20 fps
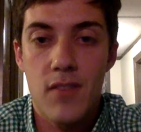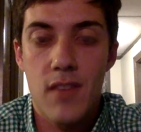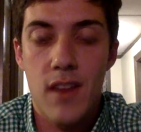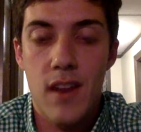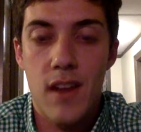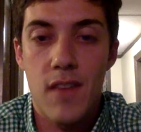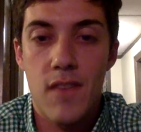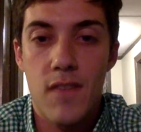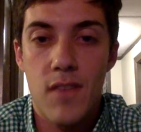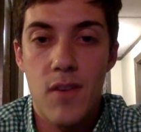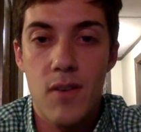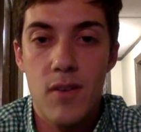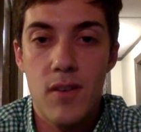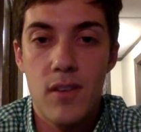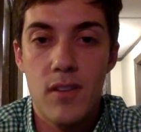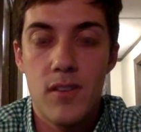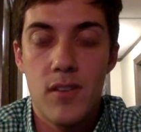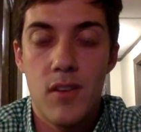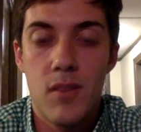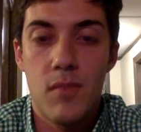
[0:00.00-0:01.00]
that I
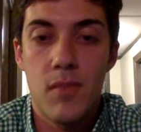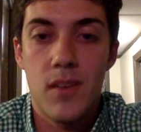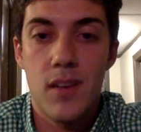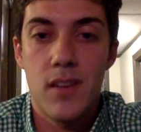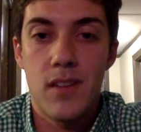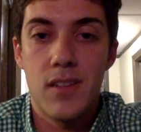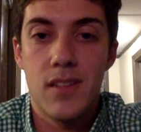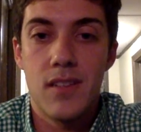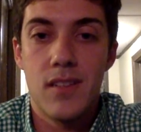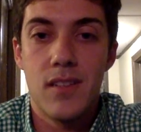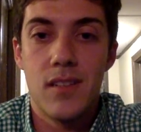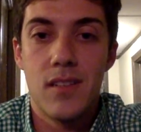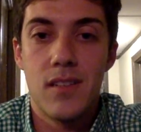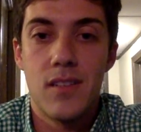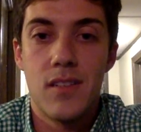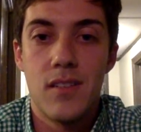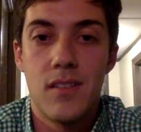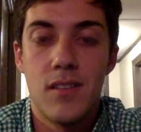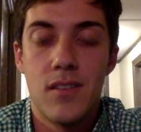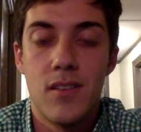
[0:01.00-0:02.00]
focused on, because this
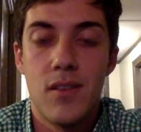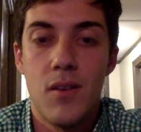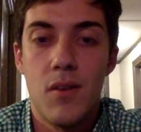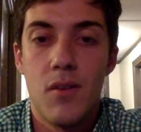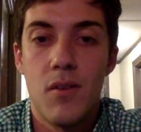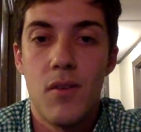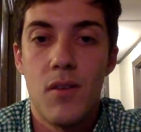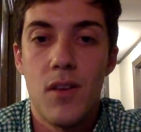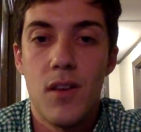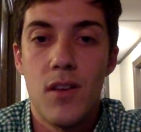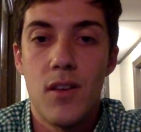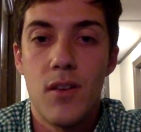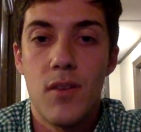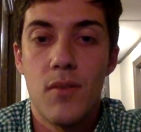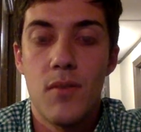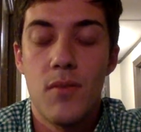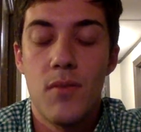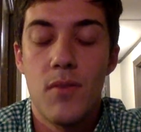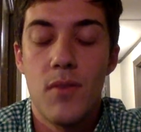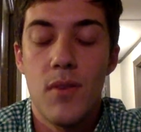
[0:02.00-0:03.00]
is
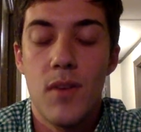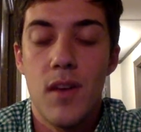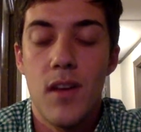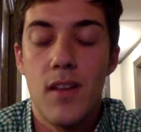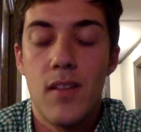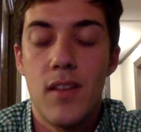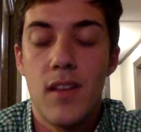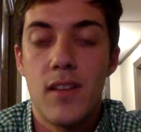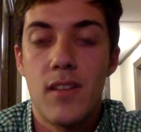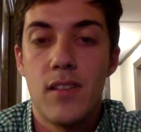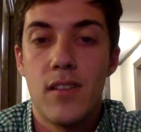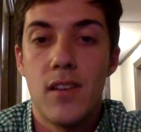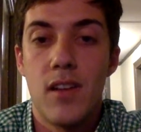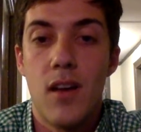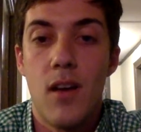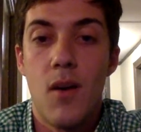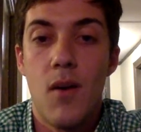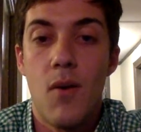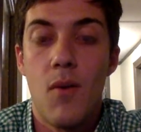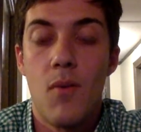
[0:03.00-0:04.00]
a lesson
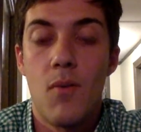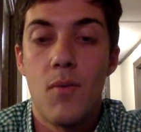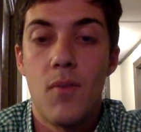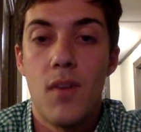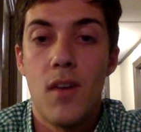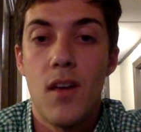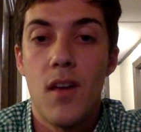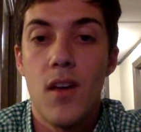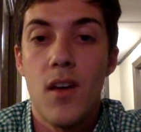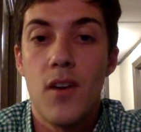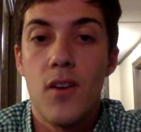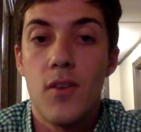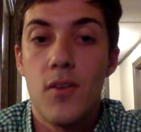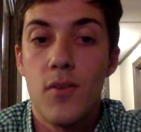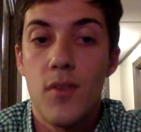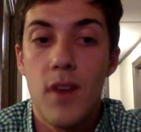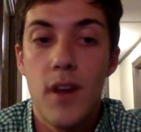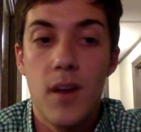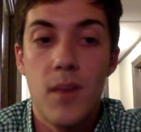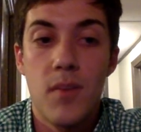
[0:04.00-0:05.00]
on
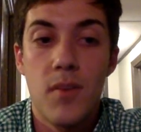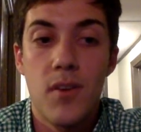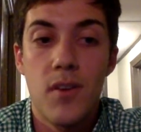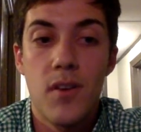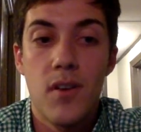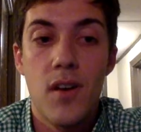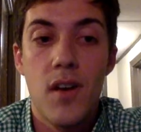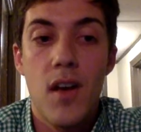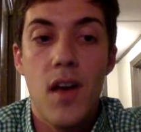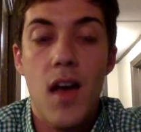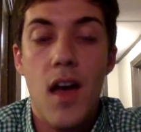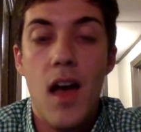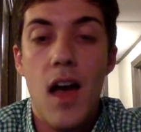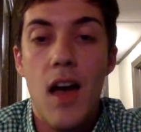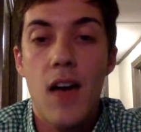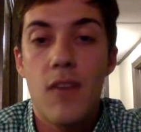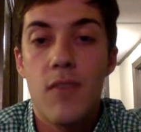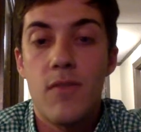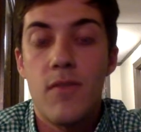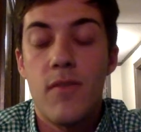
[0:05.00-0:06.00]
grammar,
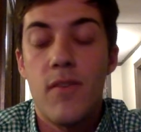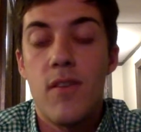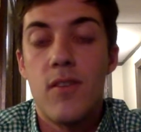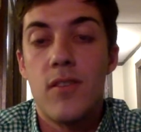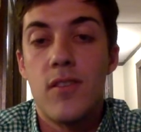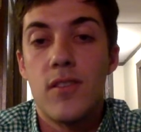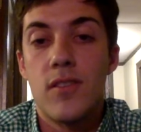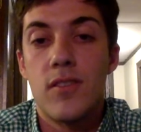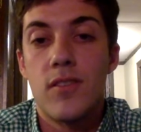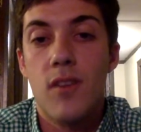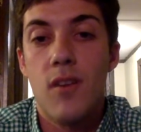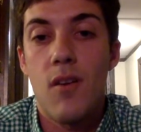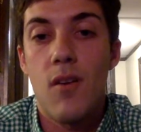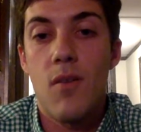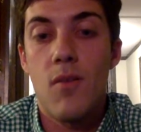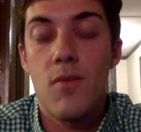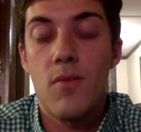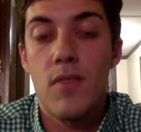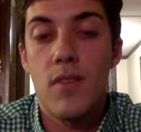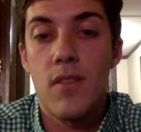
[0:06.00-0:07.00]
I focused
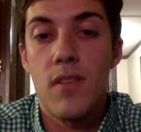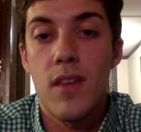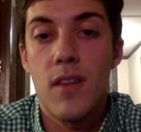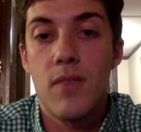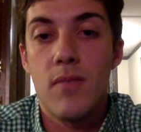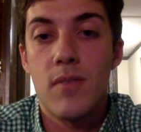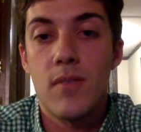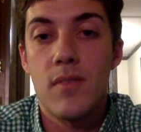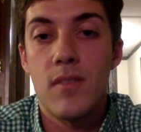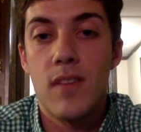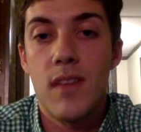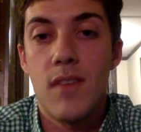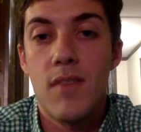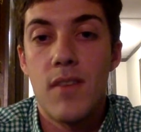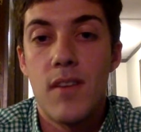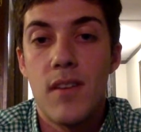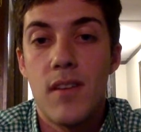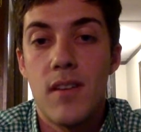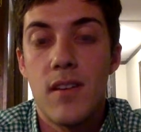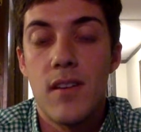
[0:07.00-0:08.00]
on the language
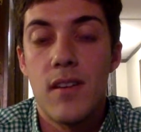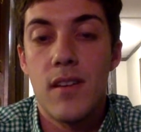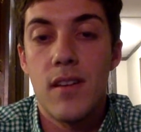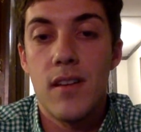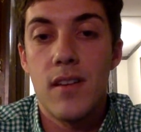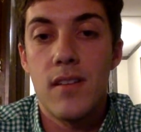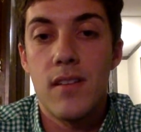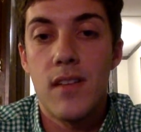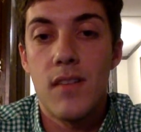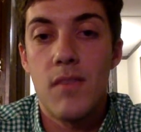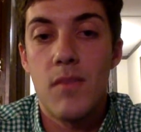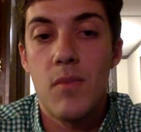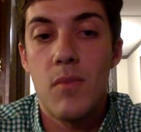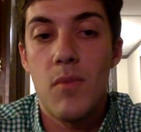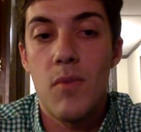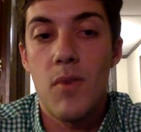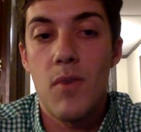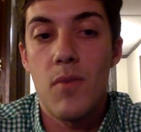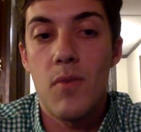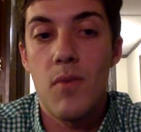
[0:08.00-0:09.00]

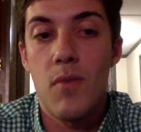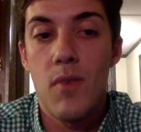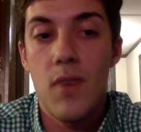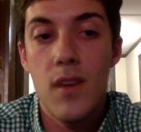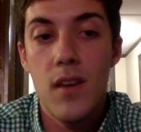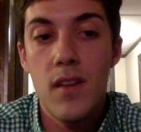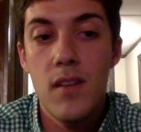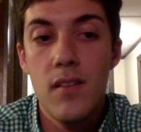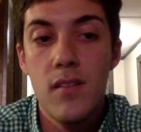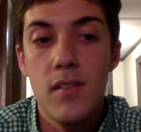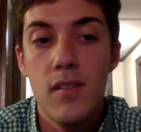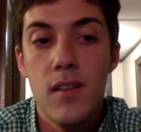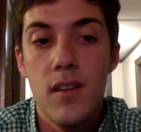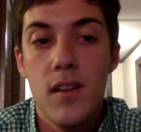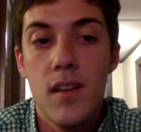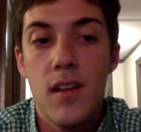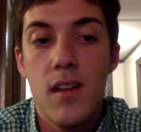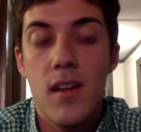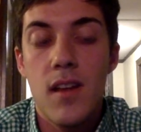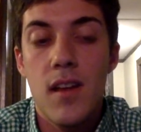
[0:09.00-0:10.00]
7.1.
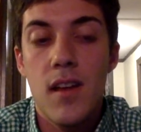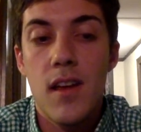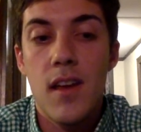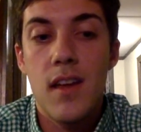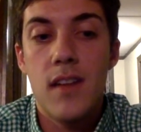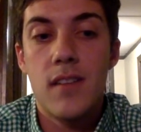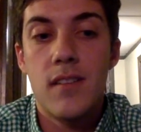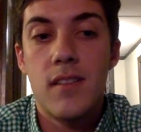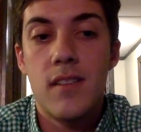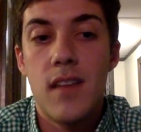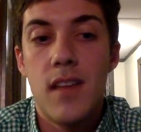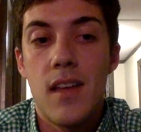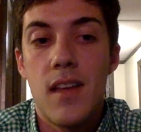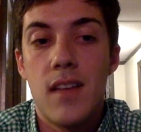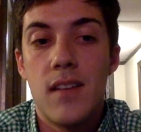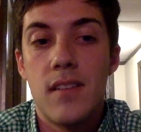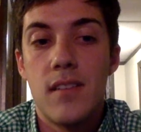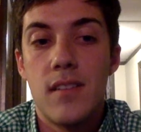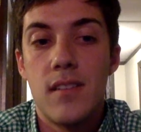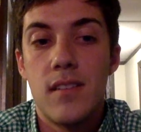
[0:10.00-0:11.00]
It
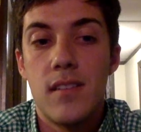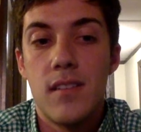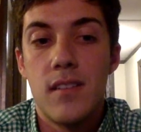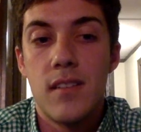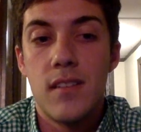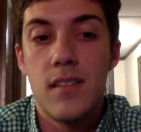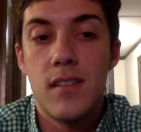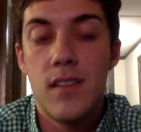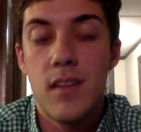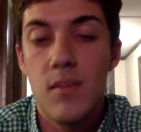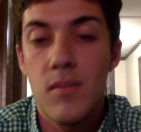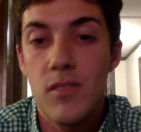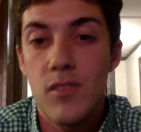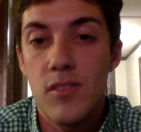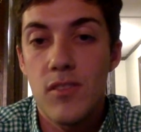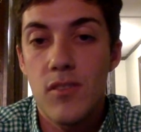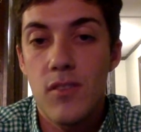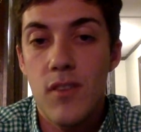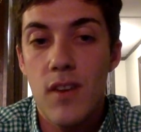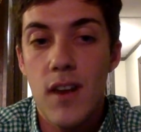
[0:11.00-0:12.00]
says
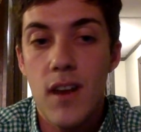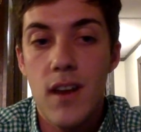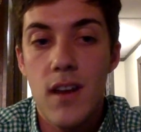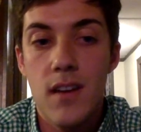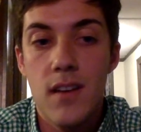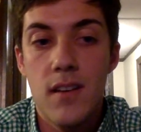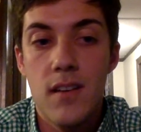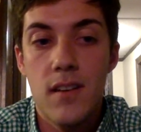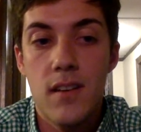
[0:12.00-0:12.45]
demonstrate